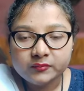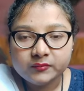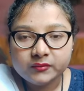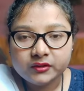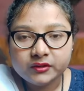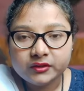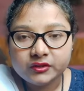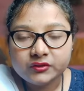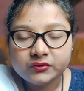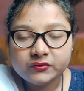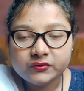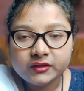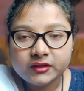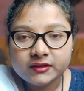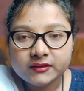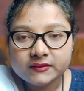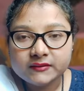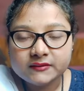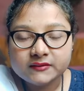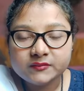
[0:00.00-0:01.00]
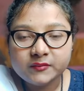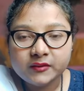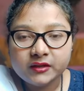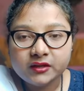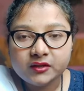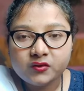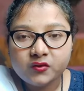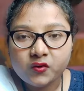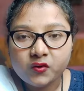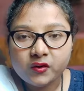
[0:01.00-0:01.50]
Mercury is been
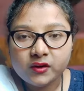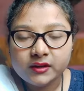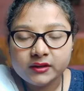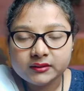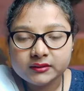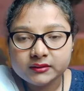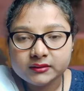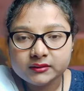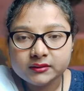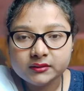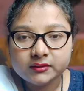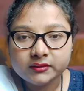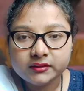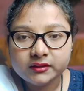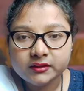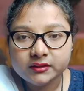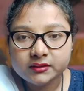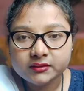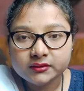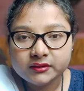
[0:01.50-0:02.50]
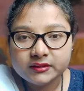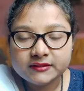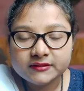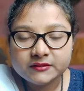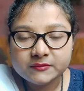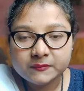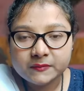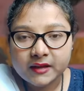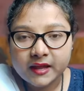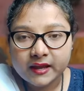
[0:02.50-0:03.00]
called the nearest
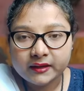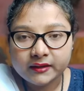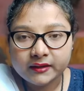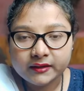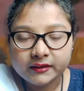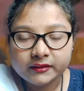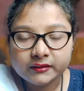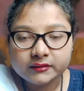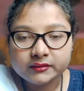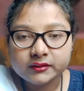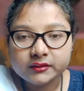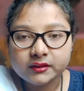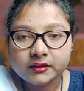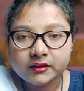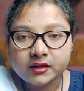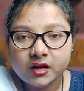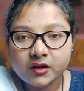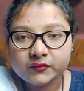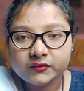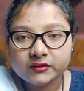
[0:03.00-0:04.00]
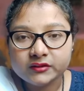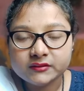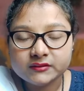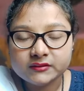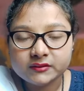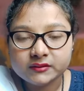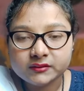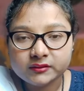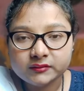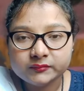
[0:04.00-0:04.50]
planet around the
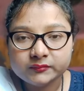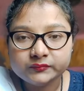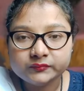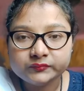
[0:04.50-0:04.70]
sun,